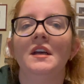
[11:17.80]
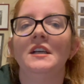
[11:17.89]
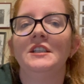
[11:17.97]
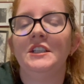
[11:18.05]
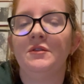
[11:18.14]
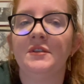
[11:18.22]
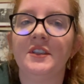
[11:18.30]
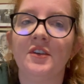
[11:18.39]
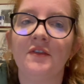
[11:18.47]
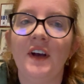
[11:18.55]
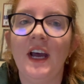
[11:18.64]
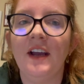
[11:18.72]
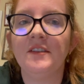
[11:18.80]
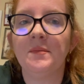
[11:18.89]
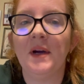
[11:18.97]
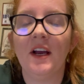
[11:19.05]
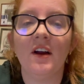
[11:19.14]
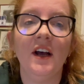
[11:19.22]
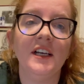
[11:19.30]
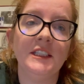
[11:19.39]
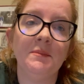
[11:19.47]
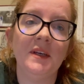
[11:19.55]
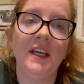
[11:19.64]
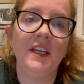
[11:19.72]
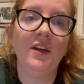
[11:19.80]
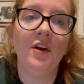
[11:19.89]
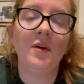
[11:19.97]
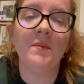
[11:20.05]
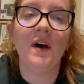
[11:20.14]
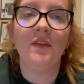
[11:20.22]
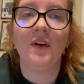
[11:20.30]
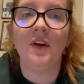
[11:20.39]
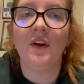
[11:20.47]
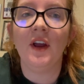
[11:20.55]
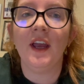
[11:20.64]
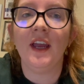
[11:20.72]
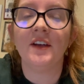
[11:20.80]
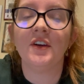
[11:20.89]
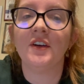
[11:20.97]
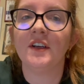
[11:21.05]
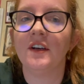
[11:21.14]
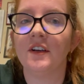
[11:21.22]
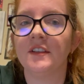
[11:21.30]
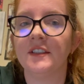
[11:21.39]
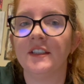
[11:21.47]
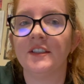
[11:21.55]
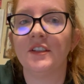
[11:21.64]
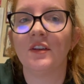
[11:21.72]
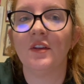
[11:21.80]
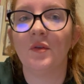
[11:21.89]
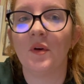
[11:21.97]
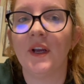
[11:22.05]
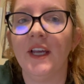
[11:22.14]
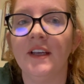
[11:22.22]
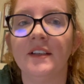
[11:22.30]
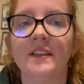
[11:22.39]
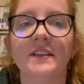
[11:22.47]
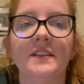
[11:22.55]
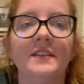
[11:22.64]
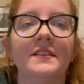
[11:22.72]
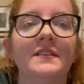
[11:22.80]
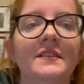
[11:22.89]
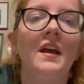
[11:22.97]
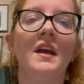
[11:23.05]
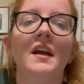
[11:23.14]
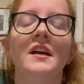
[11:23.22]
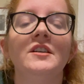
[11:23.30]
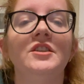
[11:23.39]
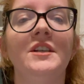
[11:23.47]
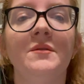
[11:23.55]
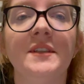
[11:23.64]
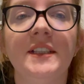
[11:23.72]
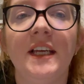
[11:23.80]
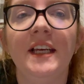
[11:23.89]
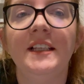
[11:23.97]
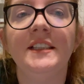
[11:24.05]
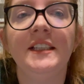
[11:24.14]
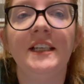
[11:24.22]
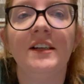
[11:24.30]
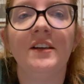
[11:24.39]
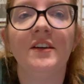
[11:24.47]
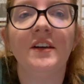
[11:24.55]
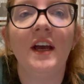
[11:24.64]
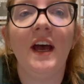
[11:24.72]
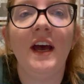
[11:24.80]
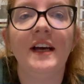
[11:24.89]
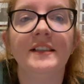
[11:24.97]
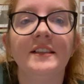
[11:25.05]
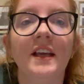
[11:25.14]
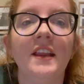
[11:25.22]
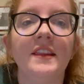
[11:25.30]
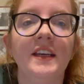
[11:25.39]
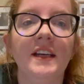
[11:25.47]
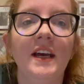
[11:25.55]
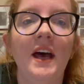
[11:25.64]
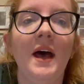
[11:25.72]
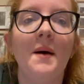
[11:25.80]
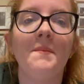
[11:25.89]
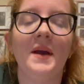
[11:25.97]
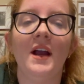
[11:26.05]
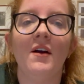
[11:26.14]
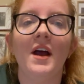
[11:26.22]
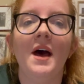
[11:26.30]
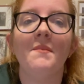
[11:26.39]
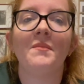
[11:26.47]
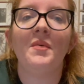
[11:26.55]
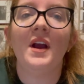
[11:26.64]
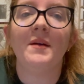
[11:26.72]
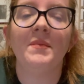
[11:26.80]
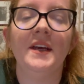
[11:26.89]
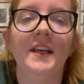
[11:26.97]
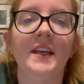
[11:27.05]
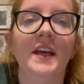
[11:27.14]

She was survived by her husband, her mother, and her younger sister, Lori. She was interred as Theda Bara Brabin